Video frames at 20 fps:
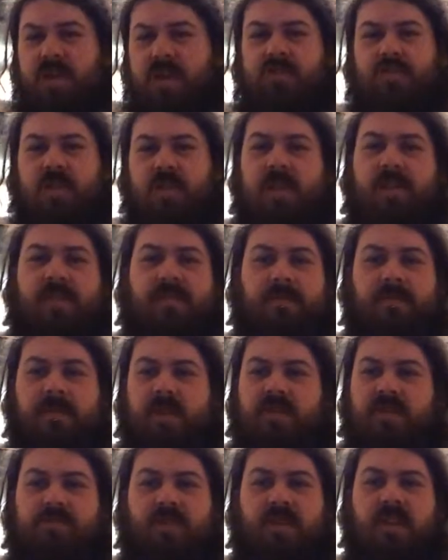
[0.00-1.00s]

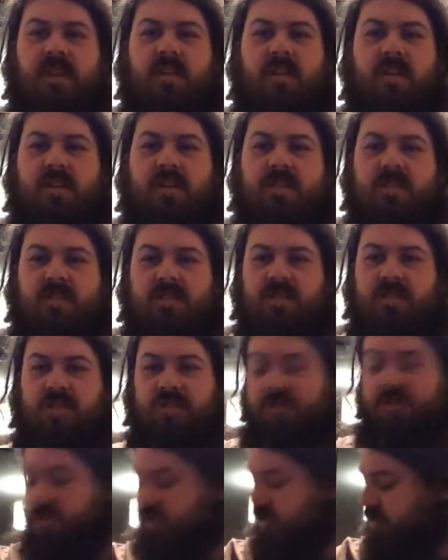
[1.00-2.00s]
really nice.
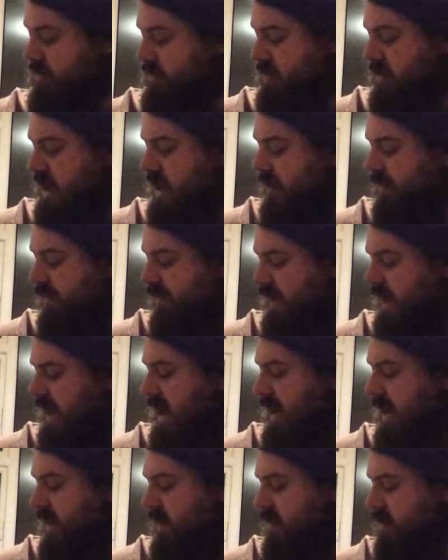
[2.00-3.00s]
Just dead
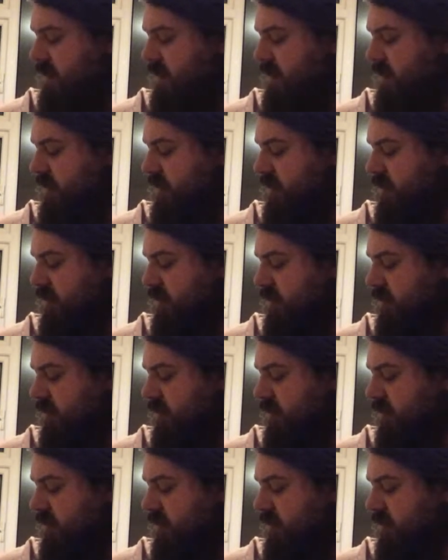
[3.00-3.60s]
flat. It's just